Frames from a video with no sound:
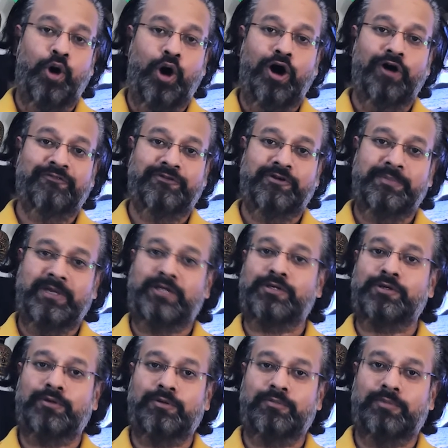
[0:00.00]
offered me
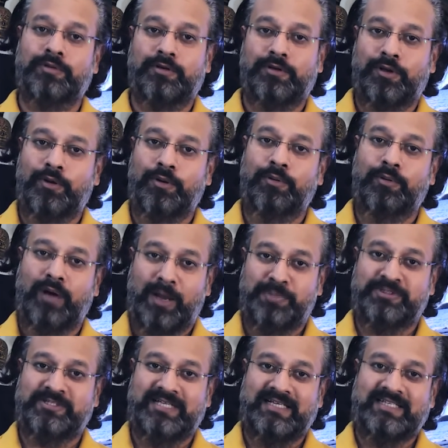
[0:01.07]
to go
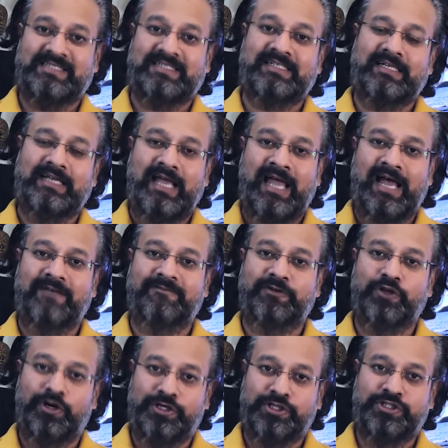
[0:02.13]
upstairs and have
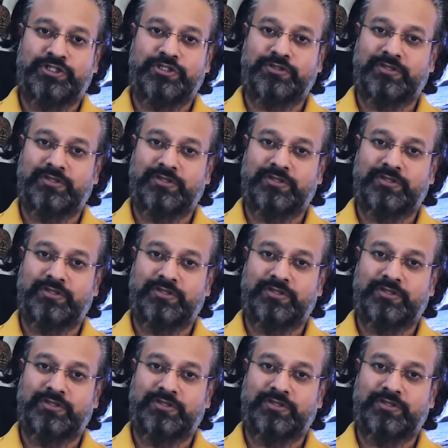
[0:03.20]
an audition